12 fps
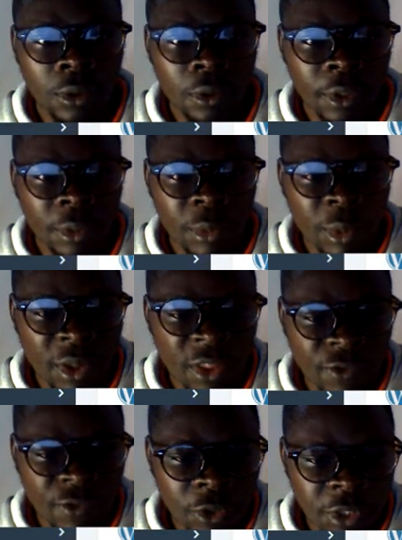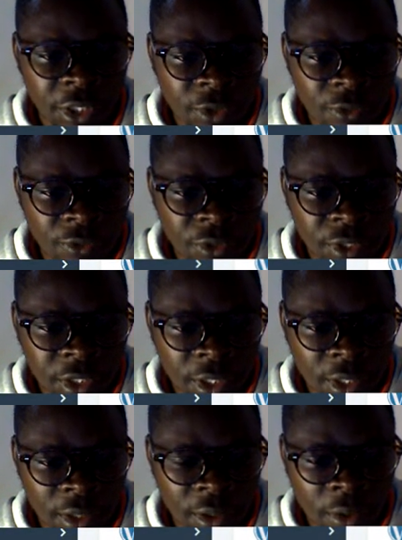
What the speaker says: Remember the front end of this let